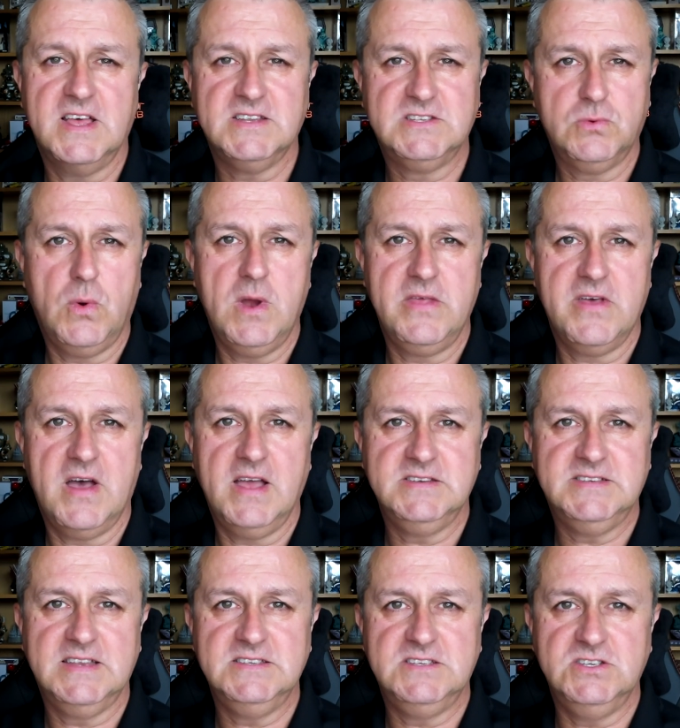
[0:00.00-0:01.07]
that's the way that I
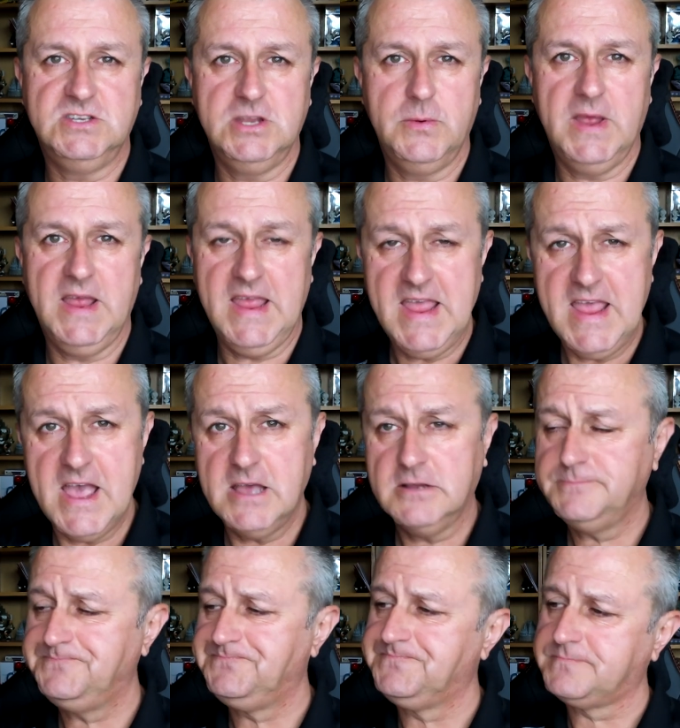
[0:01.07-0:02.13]
tend to do it here.